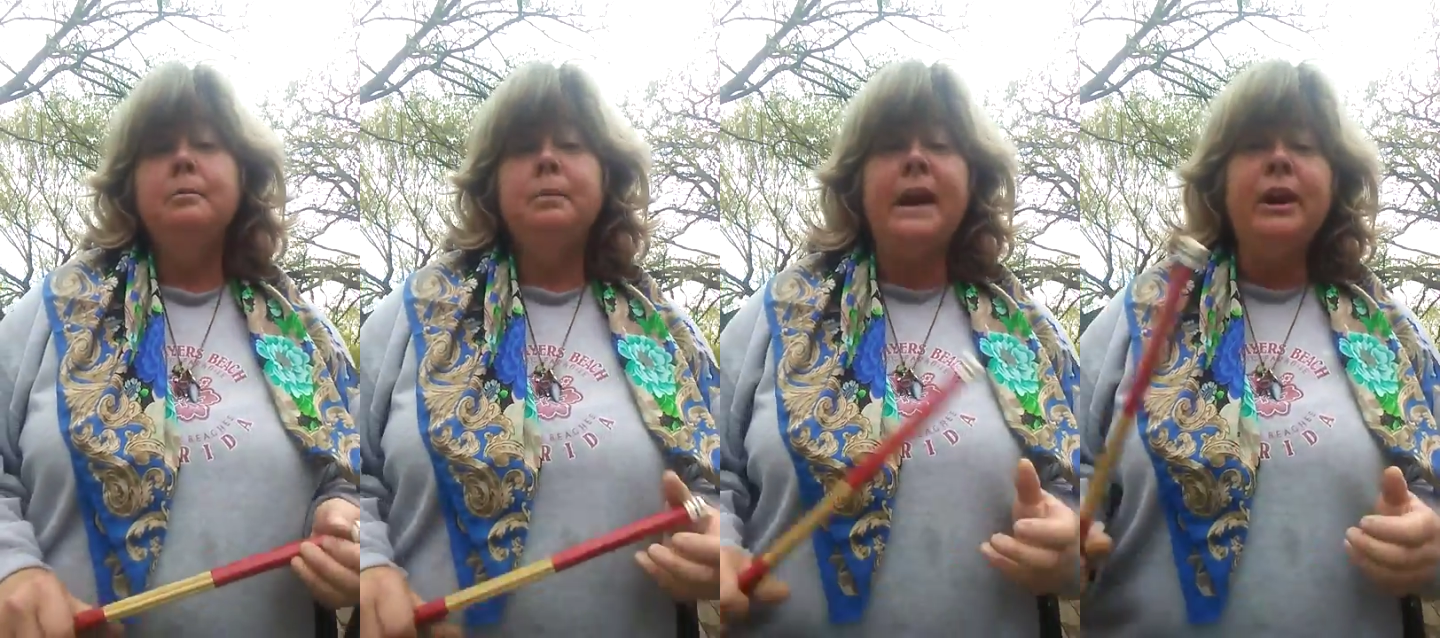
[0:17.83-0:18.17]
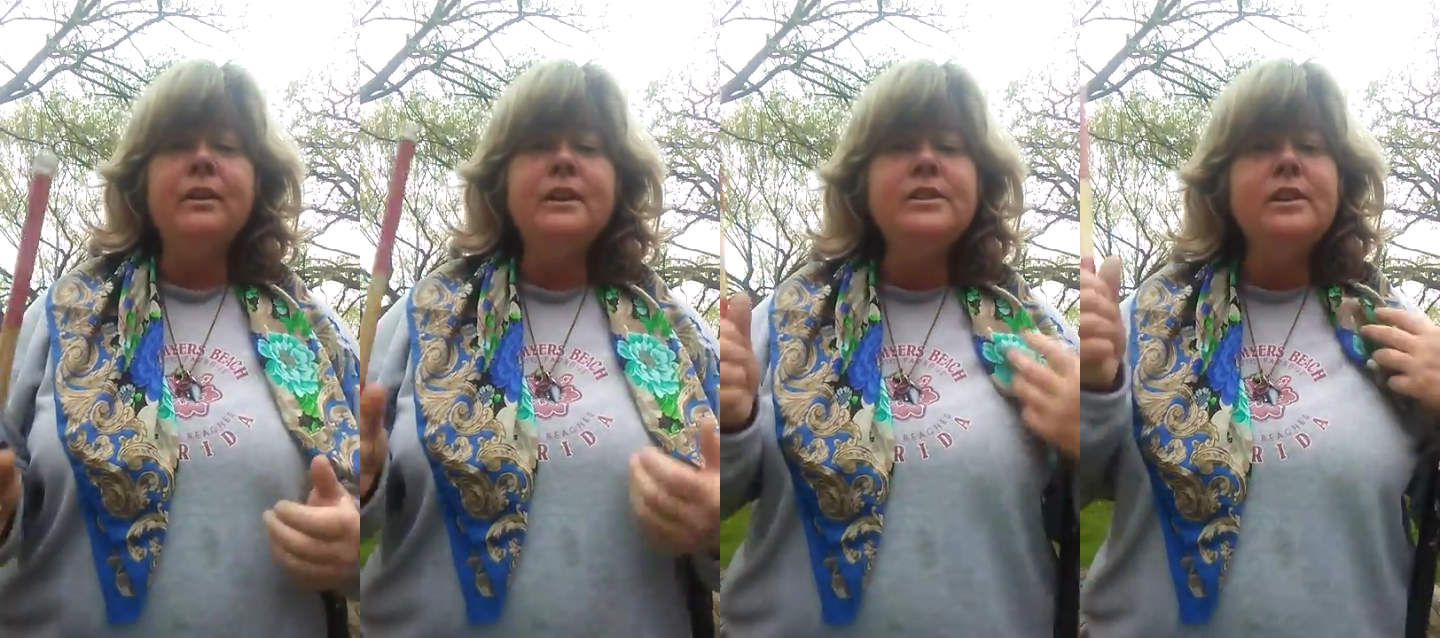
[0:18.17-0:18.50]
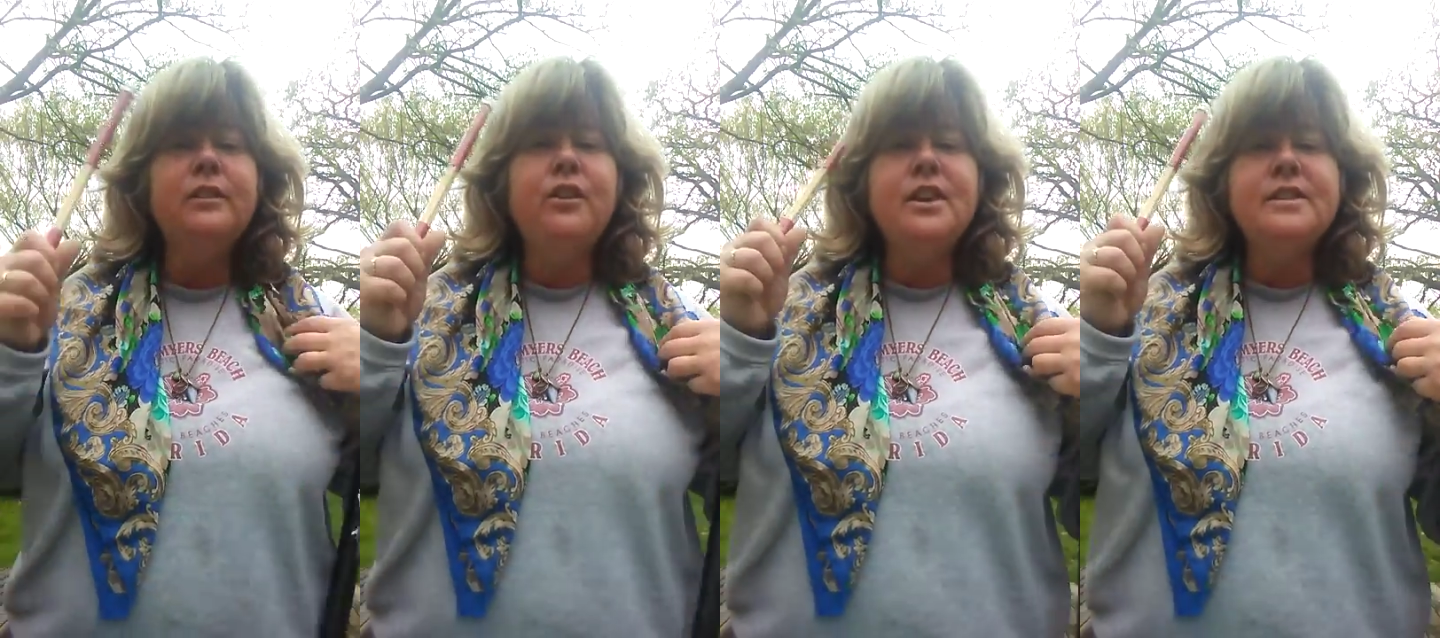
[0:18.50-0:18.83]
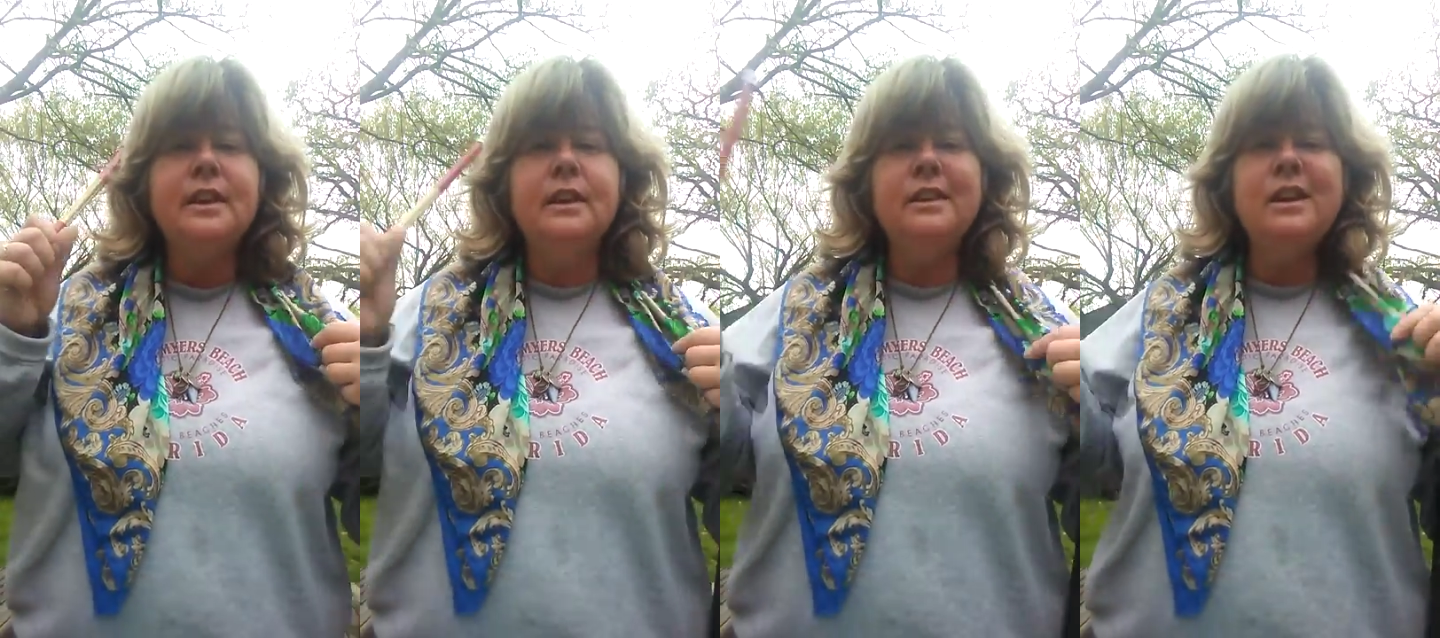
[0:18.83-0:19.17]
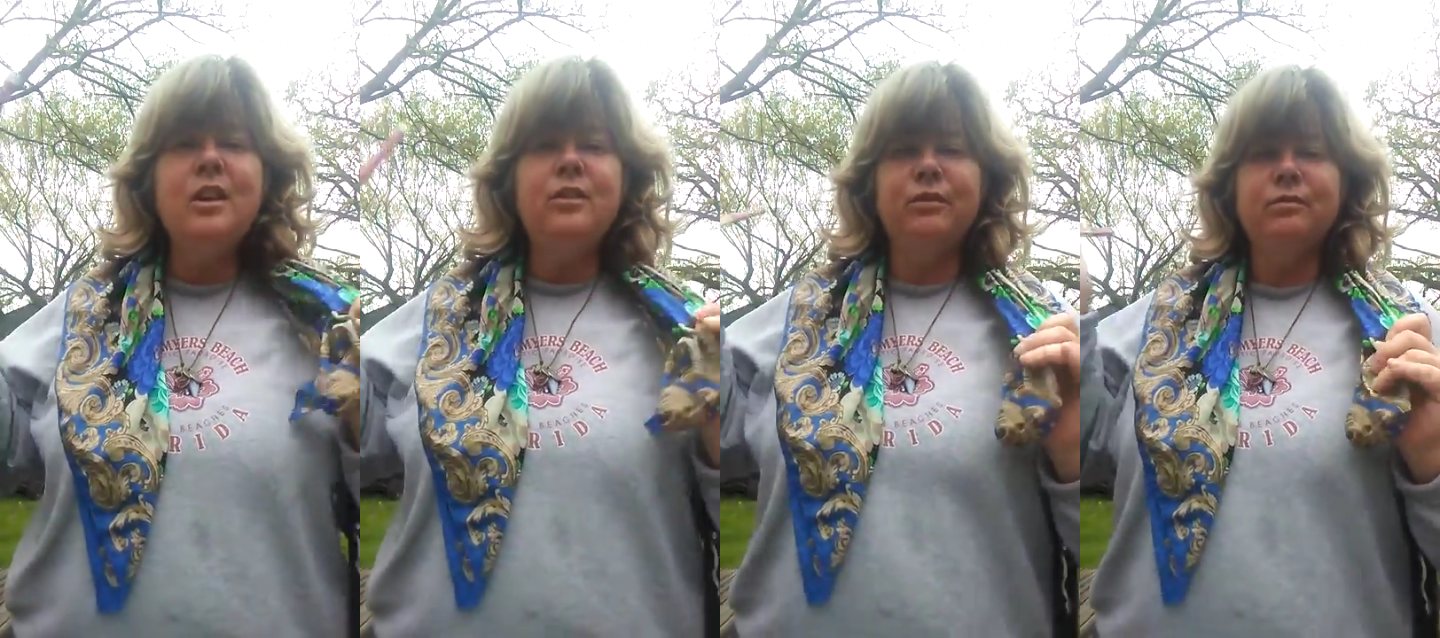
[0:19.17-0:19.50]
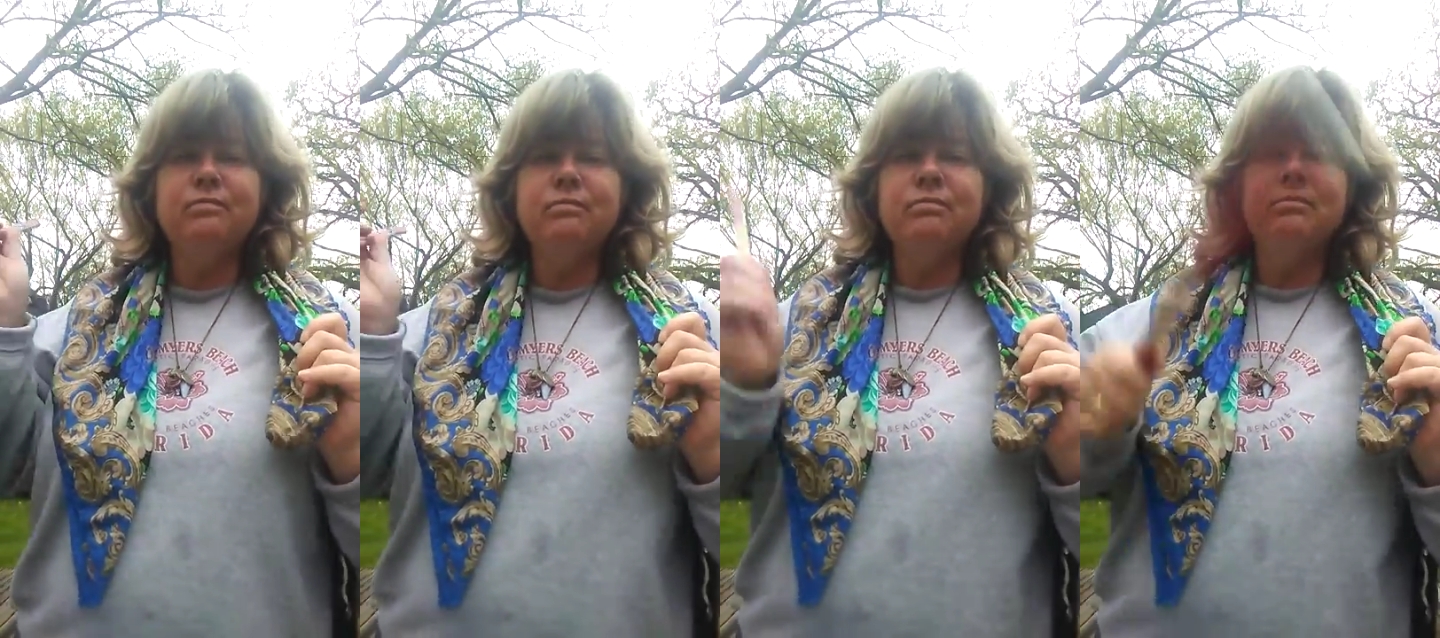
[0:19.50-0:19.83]
But I heard this little voice say, you know,
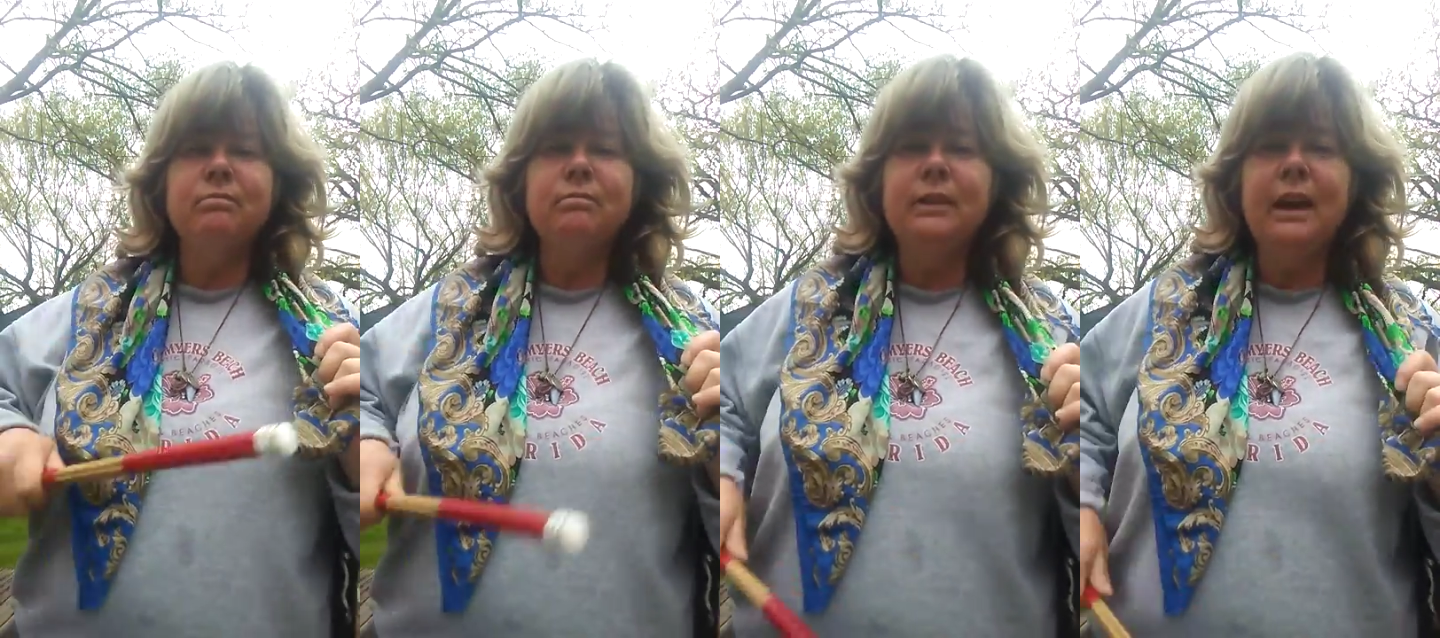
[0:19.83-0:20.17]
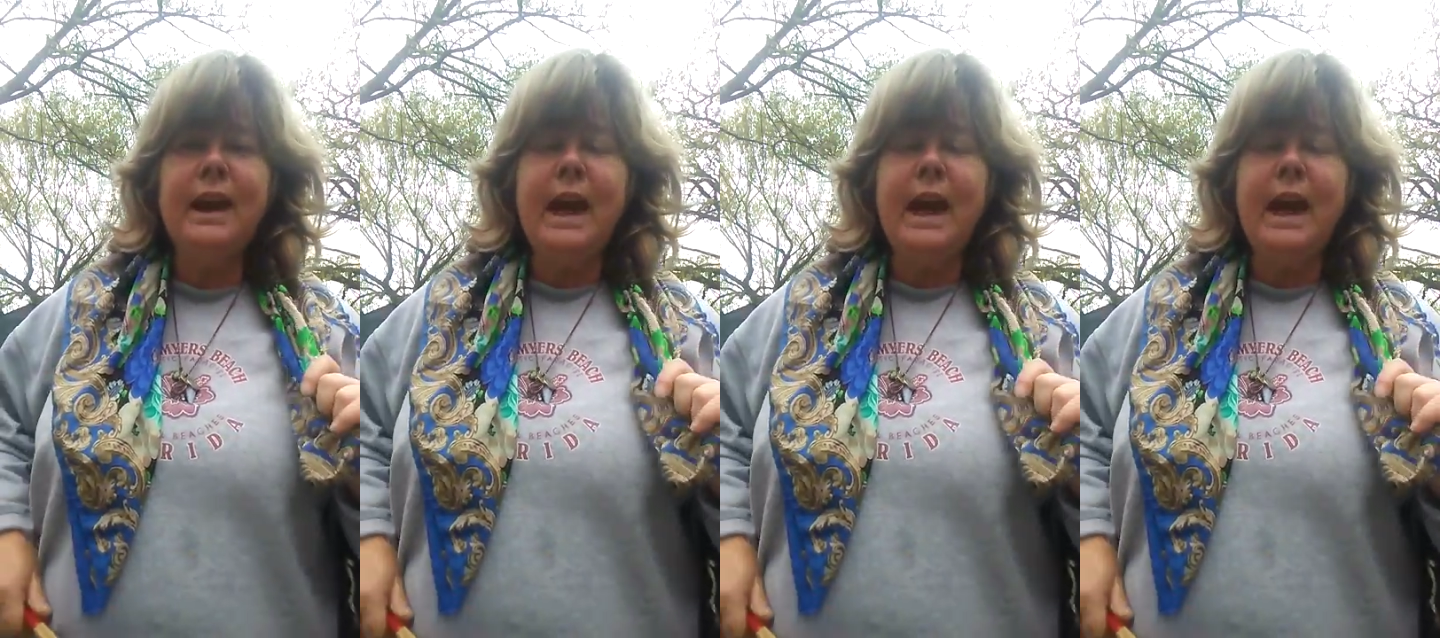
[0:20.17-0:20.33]
it